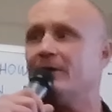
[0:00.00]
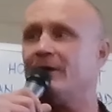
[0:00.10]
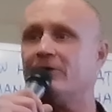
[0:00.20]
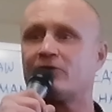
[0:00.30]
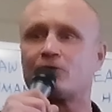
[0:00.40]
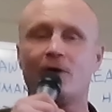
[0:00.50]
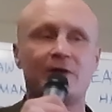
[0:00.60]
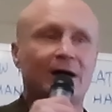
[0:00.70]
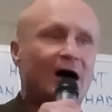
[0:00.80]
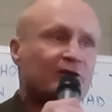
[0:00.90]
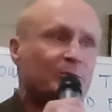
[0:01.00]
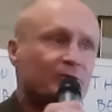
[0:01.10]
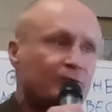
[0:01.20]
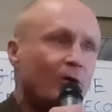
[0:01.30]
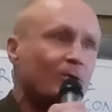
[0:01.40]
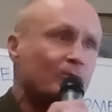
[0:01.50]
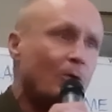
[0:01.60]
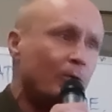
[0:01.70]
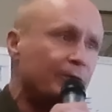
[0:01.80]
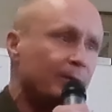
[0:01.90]
they destroy the gospel for all who
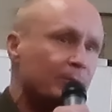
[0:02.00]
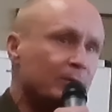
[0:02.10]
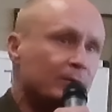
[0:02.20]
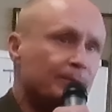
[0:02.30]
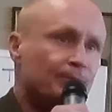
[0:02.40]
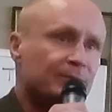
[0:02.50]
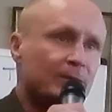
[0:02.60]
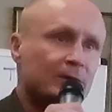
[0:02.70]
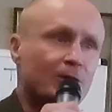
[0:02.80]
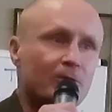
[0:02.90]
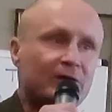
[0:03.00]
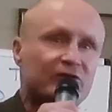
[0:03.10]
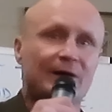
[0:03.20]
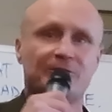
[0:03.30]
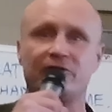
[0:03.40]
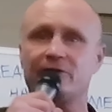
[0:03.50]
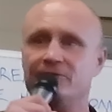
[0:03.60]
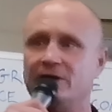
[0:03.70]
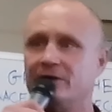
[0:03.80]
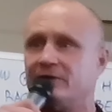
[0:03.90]
hold them. Low conceptions of
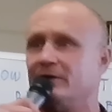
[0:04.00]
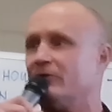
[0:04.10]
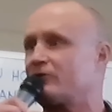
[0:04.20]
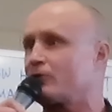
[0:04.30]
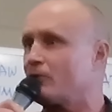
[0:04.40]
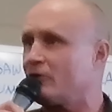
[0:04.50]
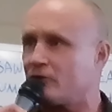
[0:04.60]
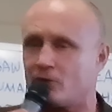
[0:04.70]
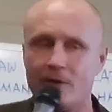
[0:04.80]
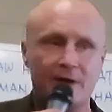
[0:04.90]
deity destroy